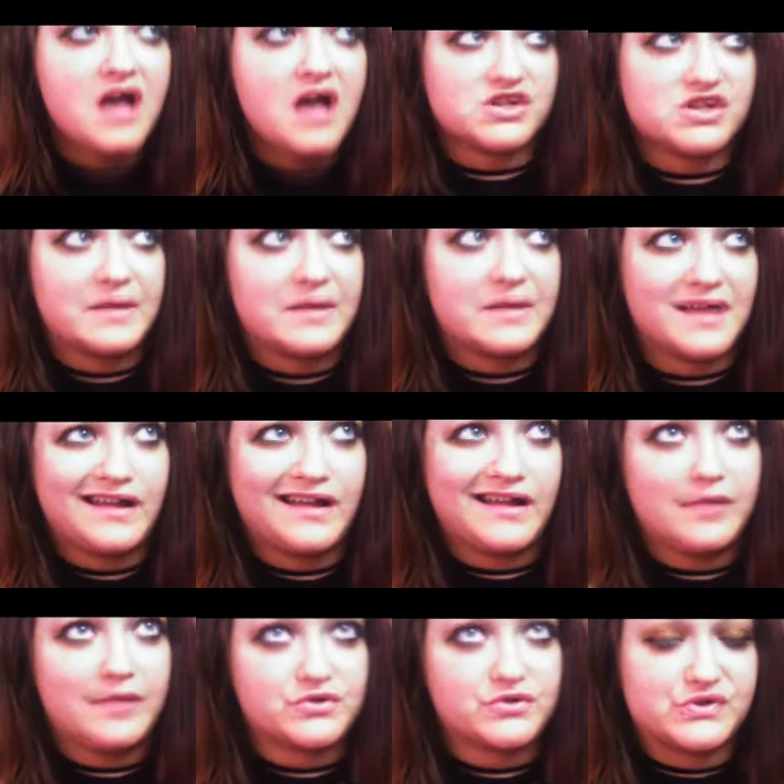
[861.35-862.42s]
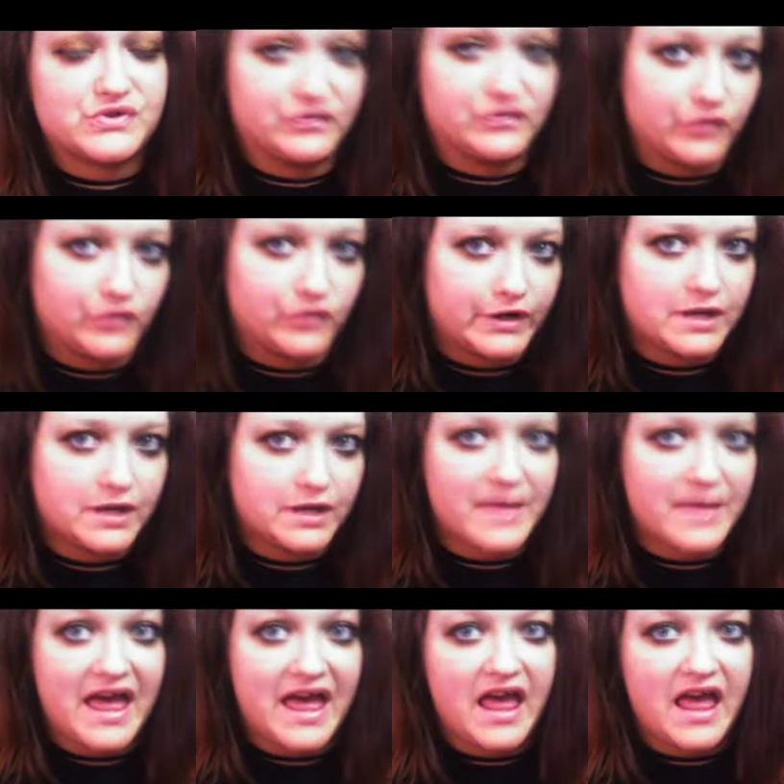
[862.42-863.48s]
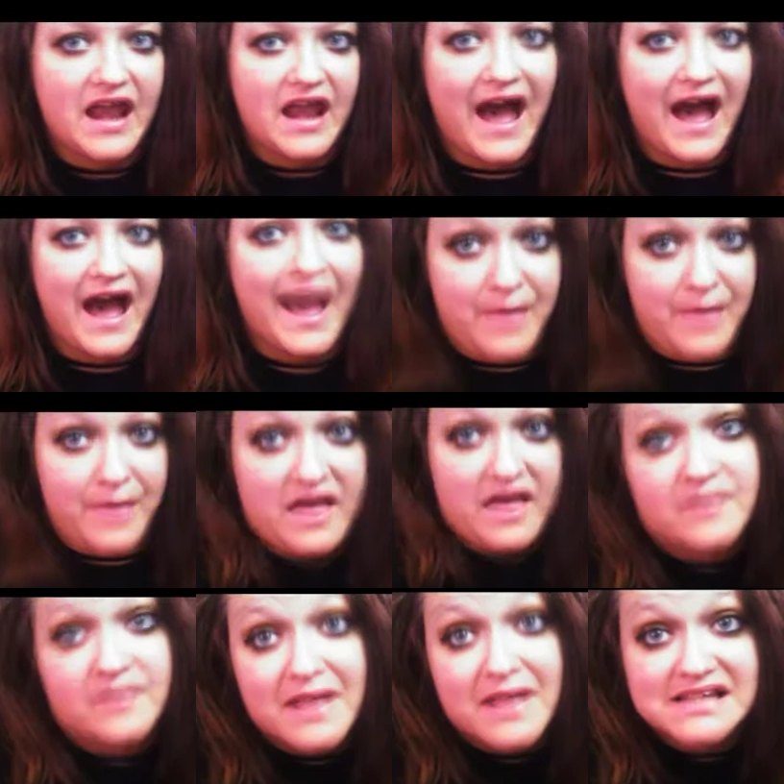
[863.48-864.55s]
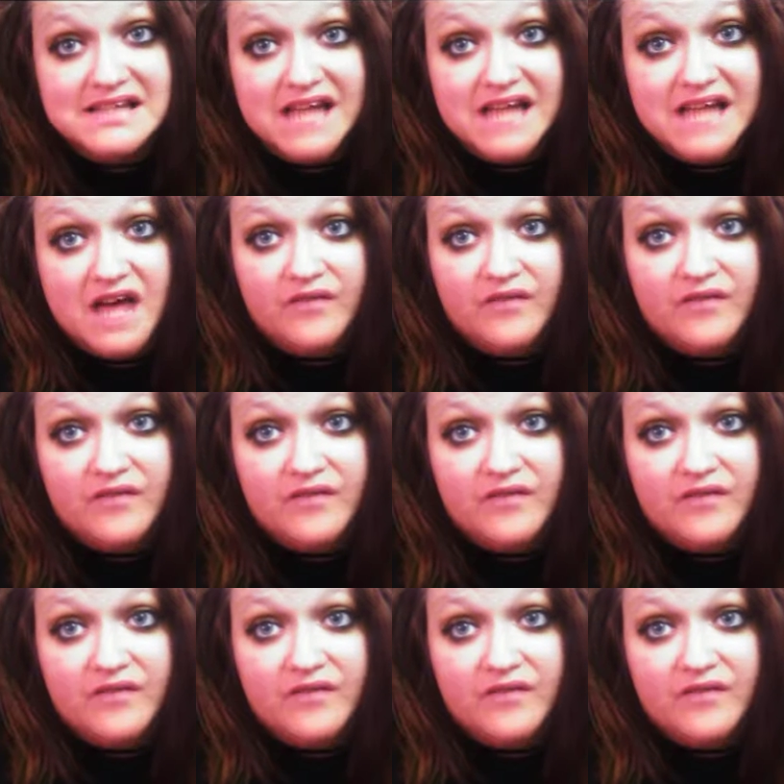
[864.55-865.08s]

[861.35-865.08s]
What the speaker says: so I'm not able to afford them, and I pay for my stuff.